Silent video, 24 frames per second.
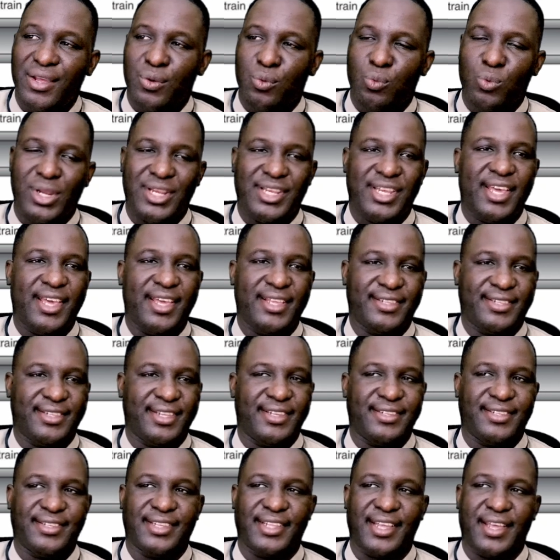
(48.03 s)
which hits the
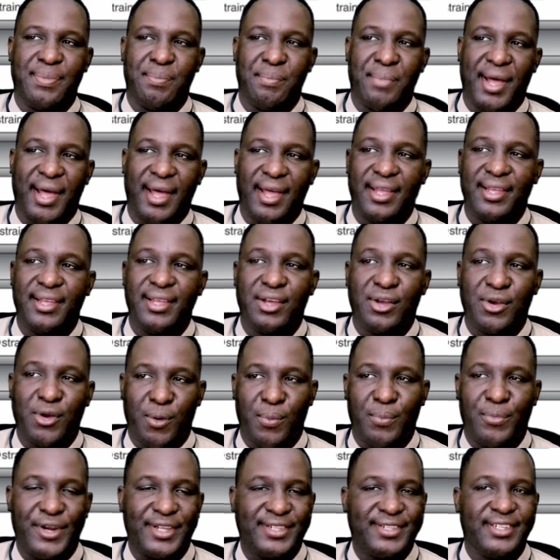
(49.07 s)
incident bar,
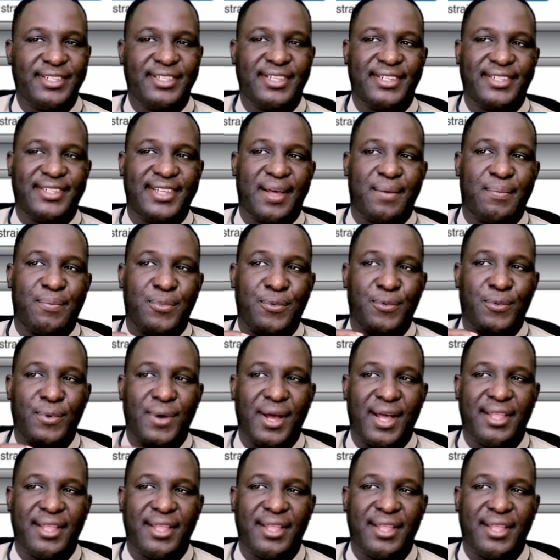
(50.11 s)
compresses the sample,